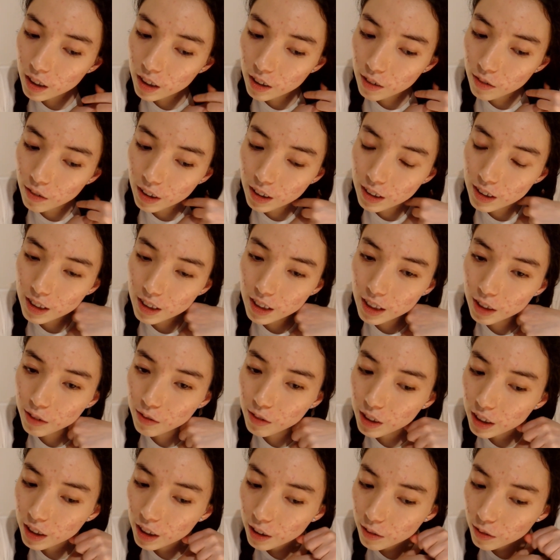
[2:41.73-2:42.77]
then take
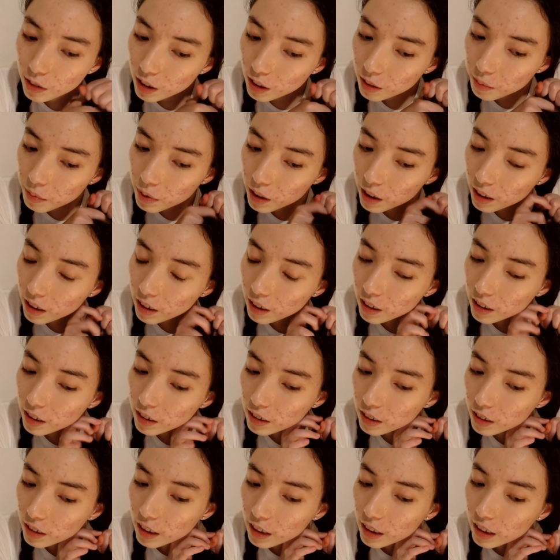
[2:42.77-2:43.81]
the other part
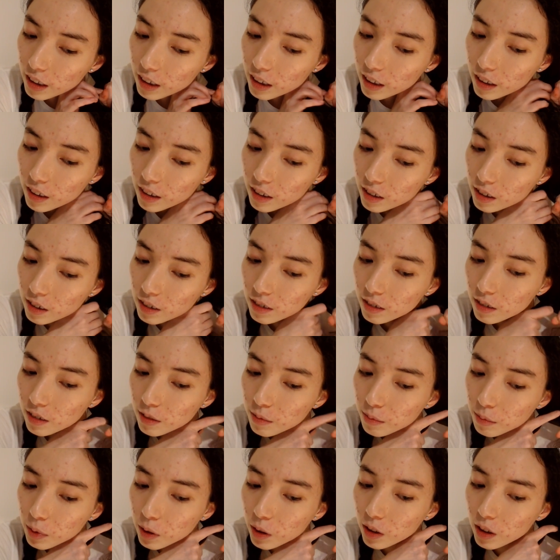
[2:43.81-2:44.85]
and
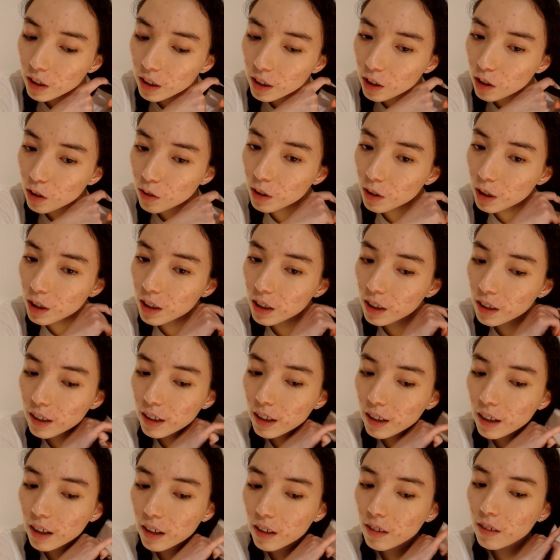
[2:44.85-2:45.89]
put it over it
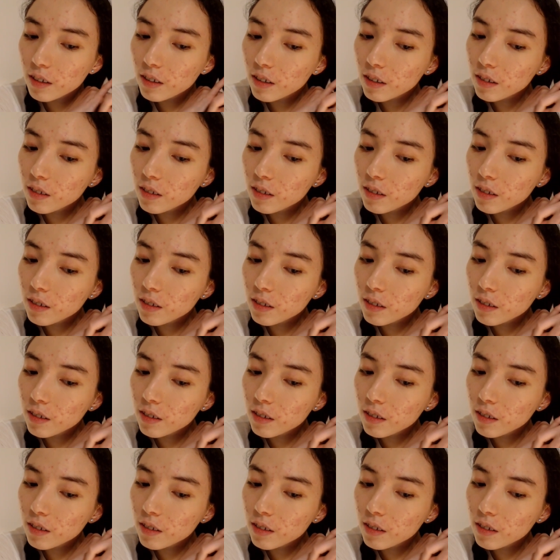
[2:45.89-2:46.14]
again.